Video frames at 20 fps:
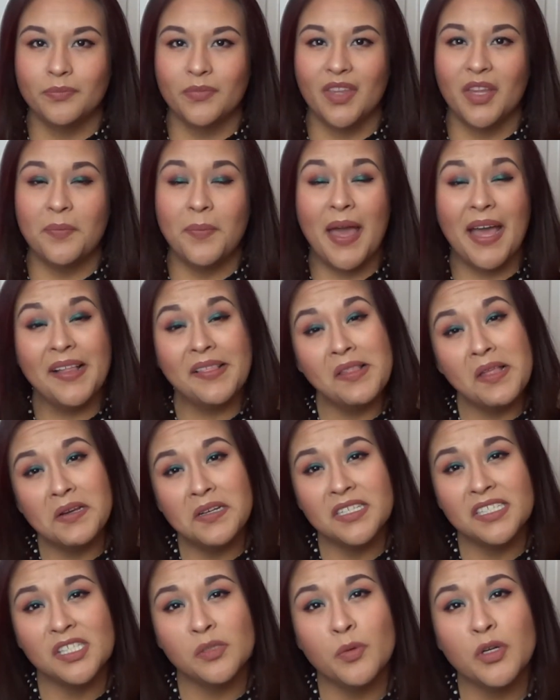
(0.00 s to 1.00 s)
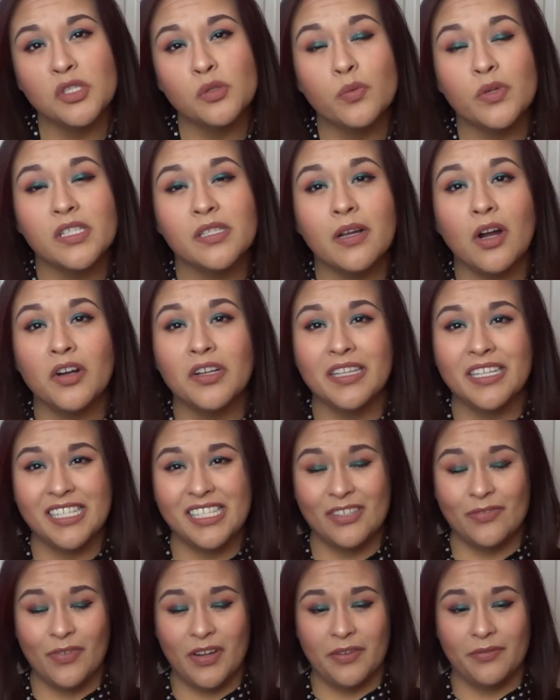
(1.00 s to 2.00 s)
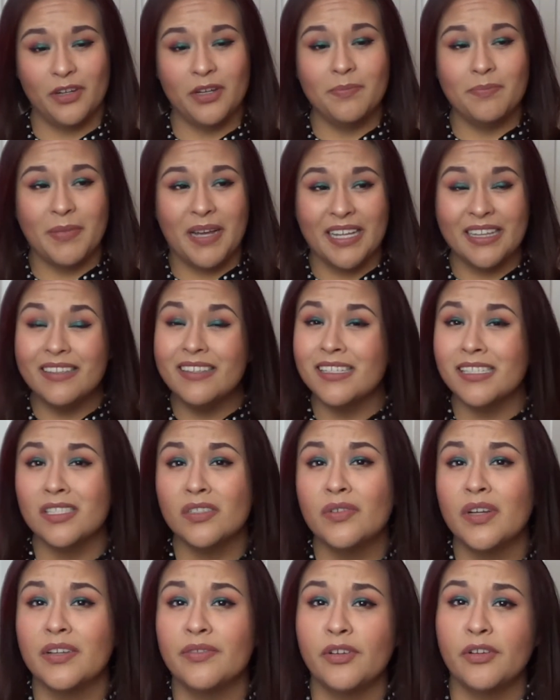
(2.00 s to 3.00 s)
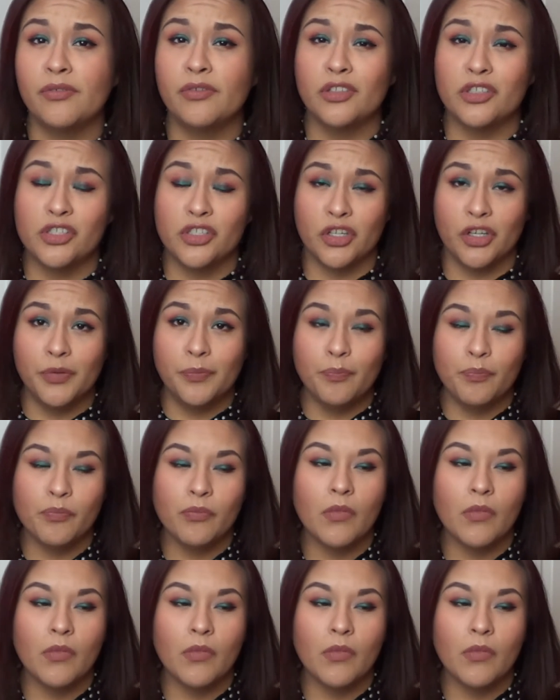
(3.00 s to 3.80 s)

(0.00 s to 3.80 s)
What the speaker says: The Backlot Express was our least favorite, my least favorite for sure.